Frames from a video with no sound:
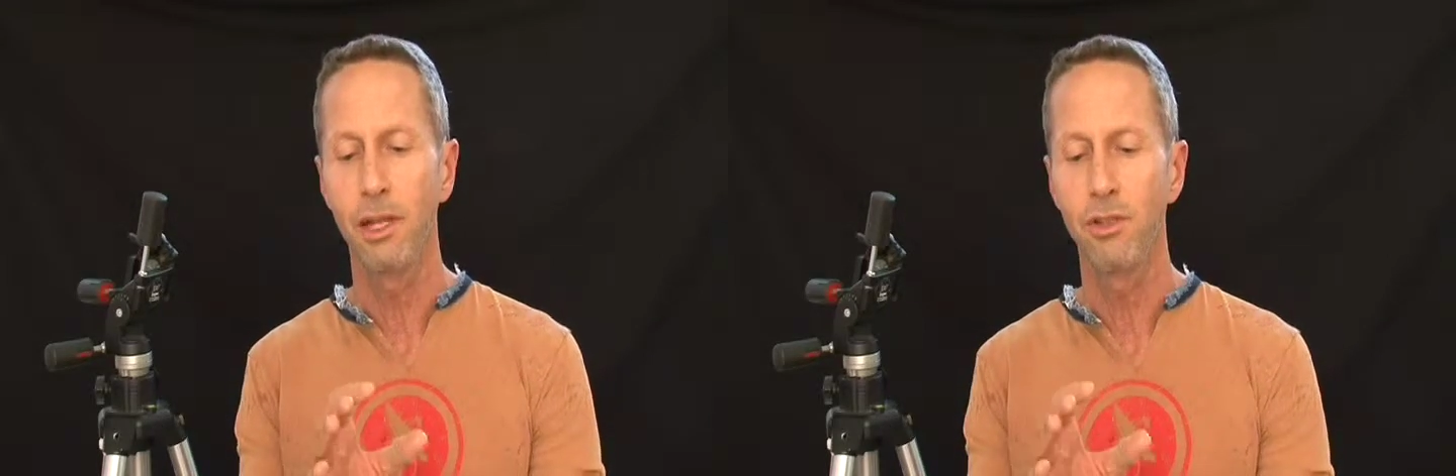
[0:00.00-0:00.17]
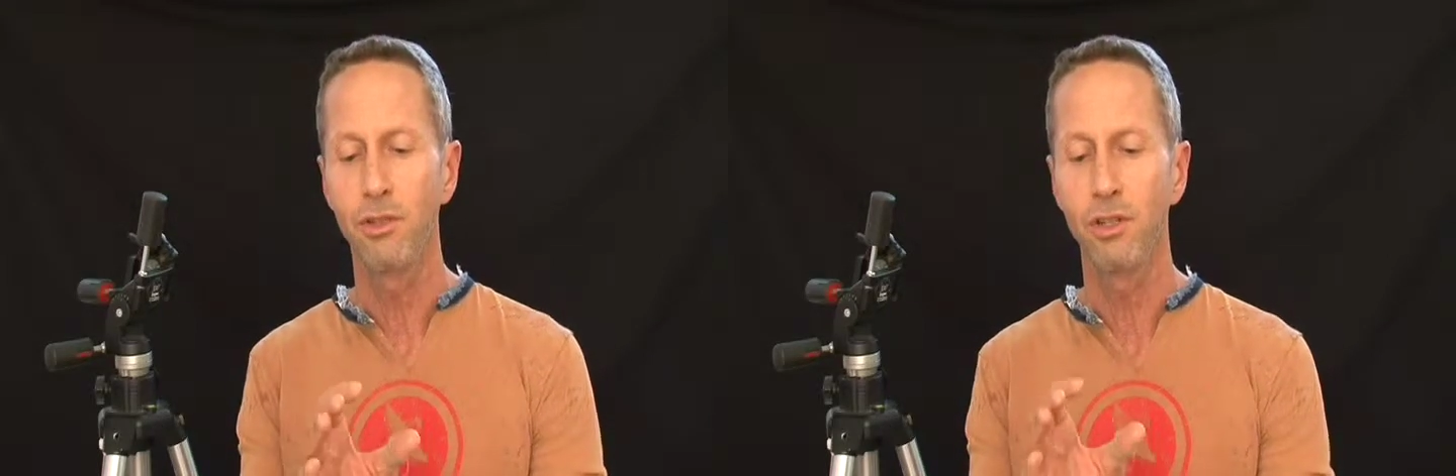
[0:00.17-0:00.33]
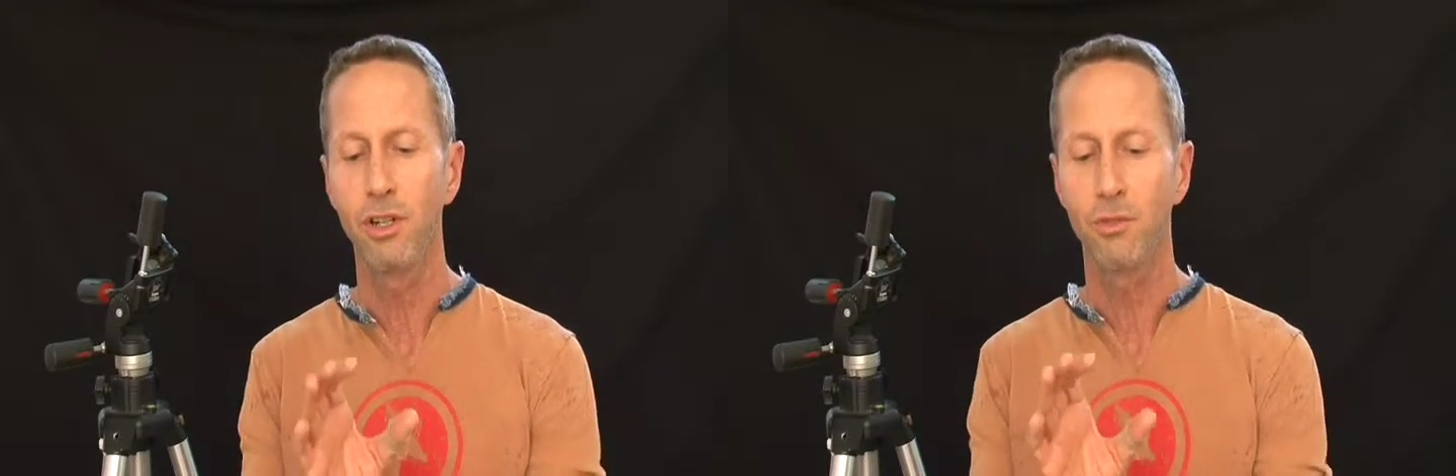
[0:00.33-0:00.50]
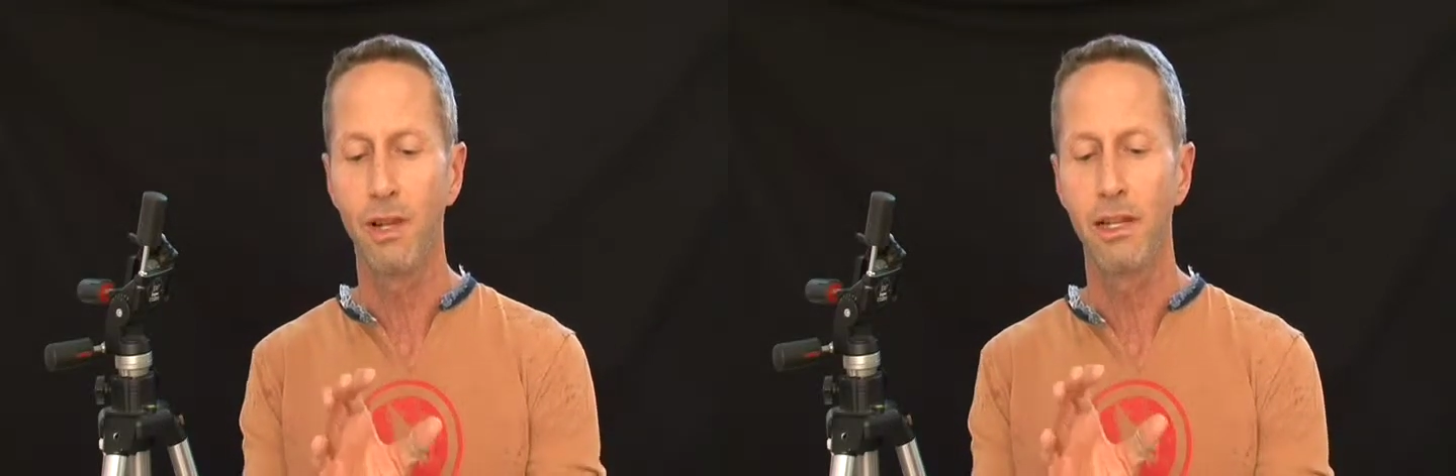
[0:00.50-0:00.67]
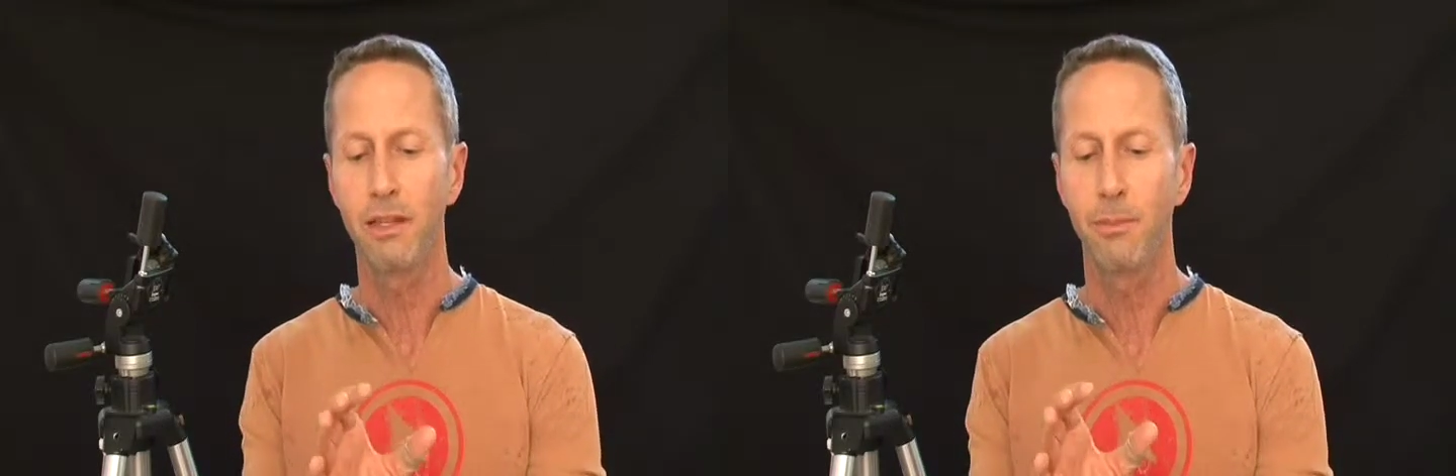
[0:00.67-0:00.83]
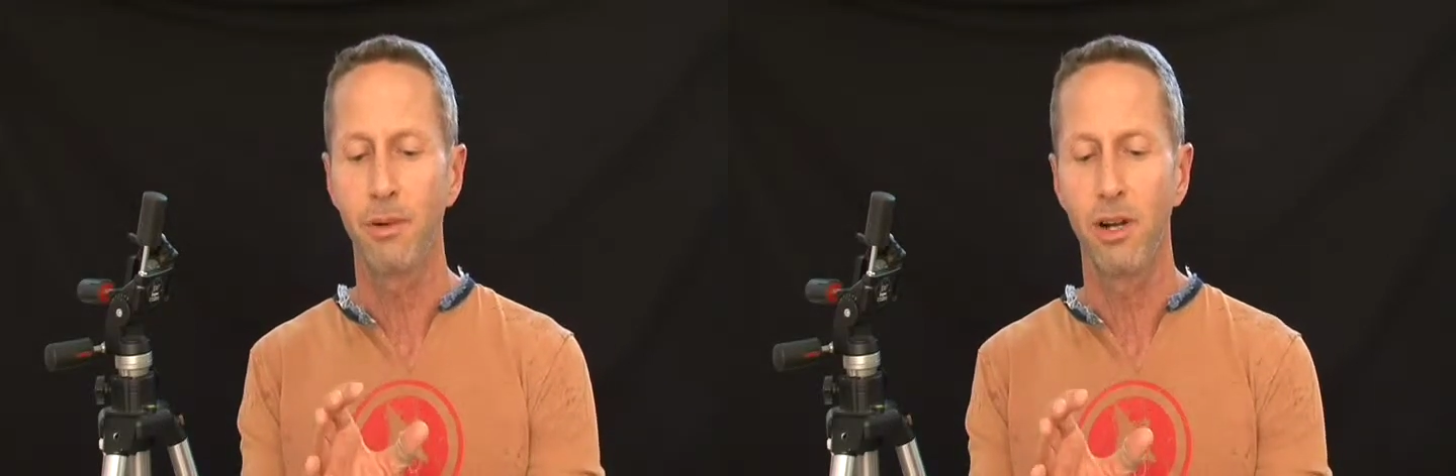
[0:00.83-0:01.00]
and you look right
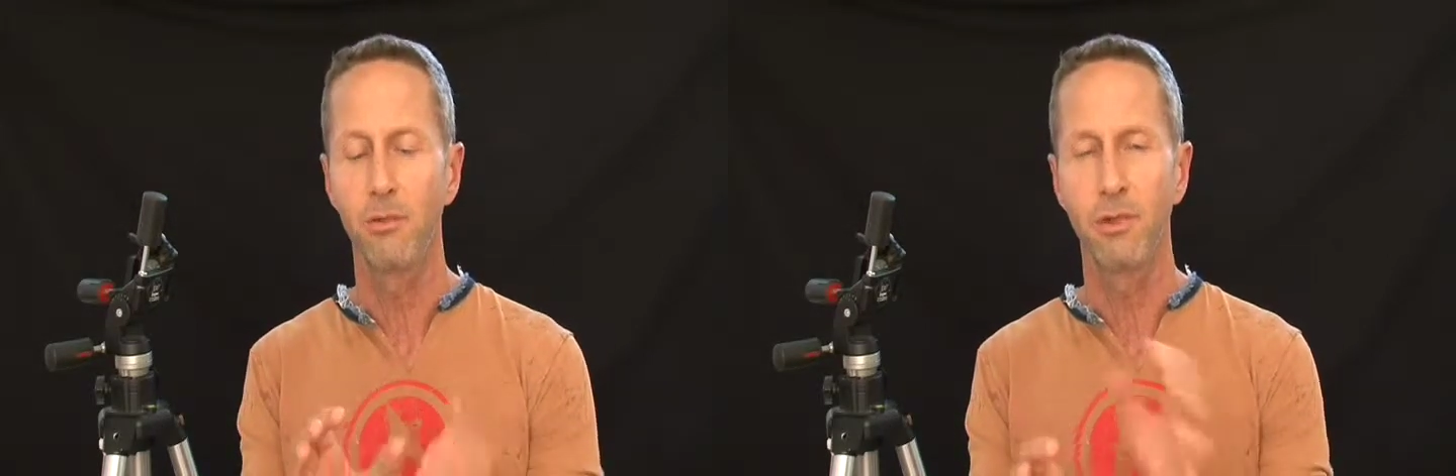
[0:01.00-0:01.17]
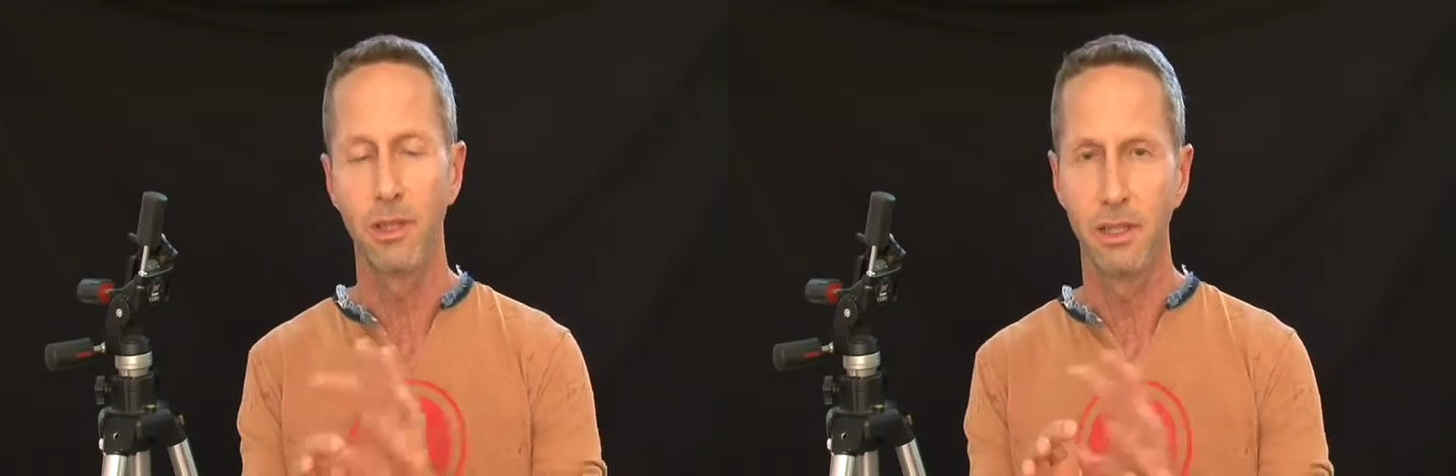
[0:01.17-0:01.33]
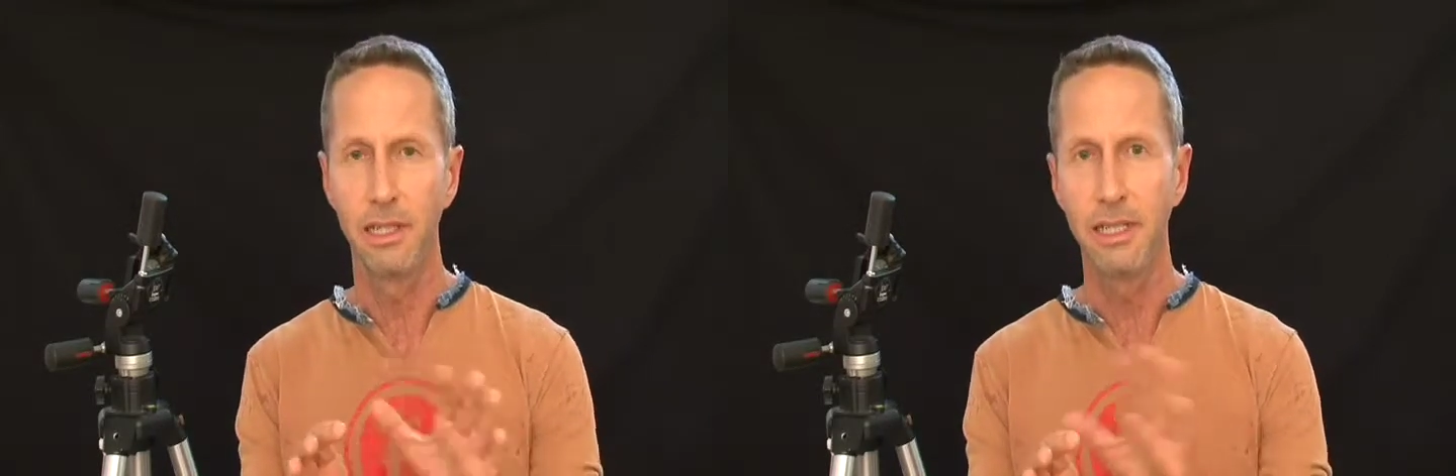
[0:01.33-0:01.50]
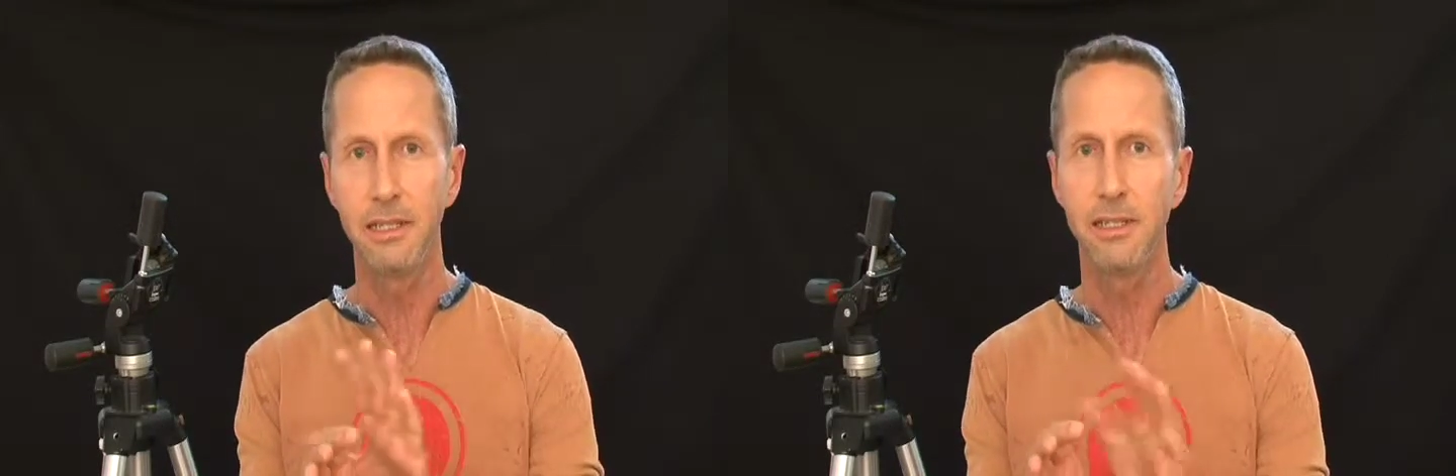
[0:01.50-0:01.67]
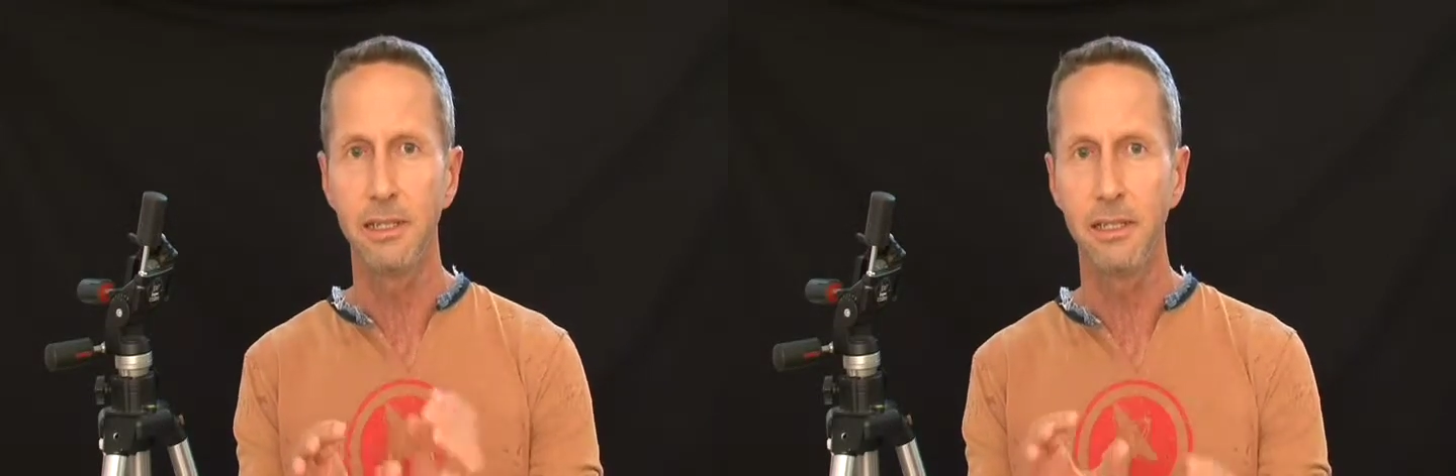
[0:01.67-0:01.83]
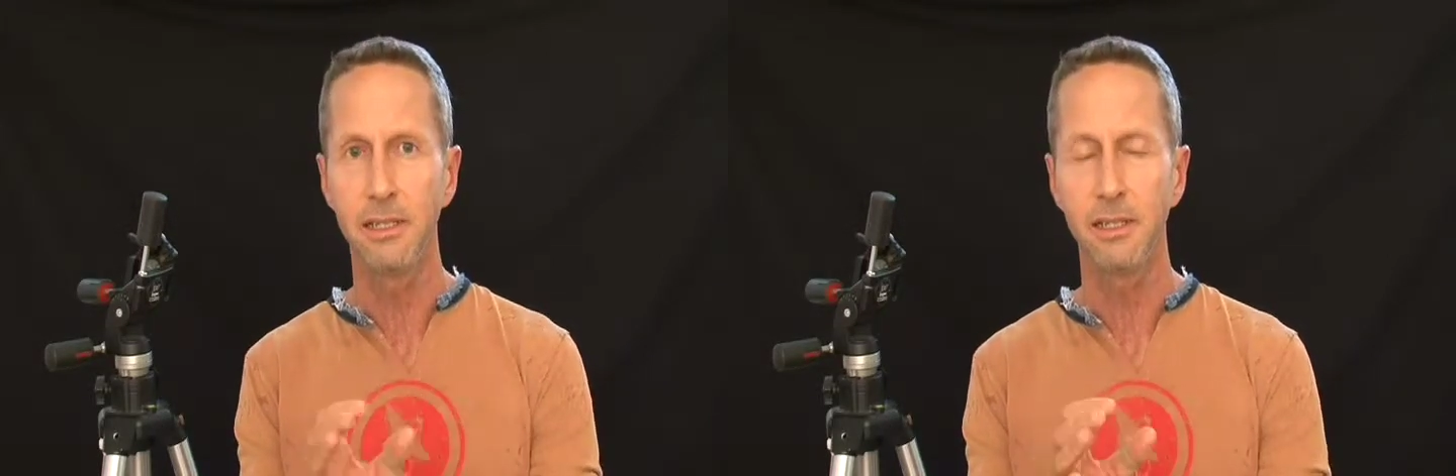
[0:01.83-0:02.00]
at the part where the lens
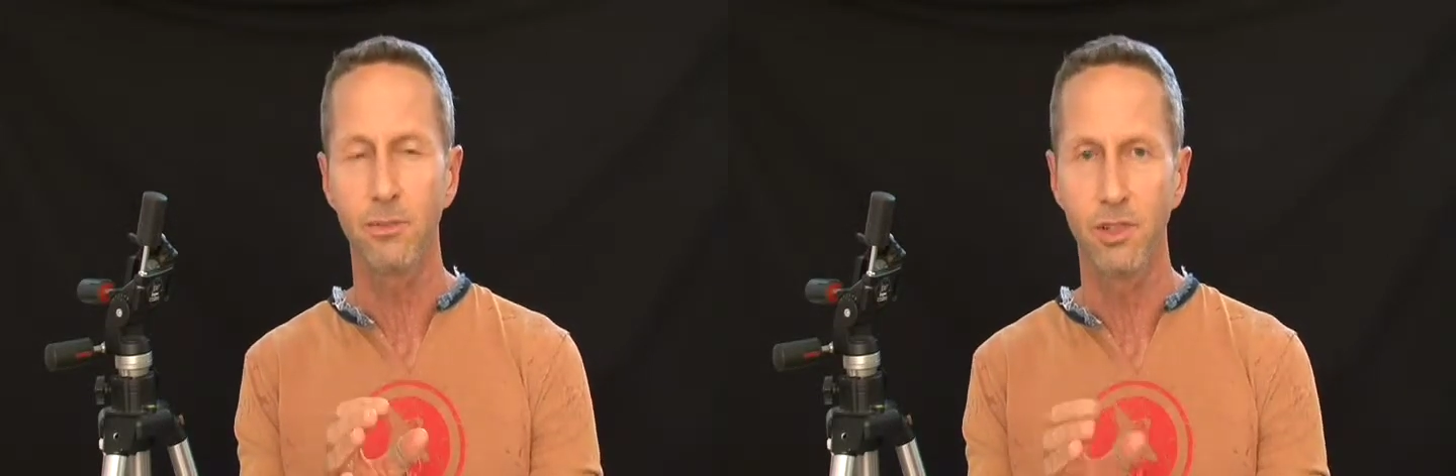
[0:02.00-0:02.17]
is,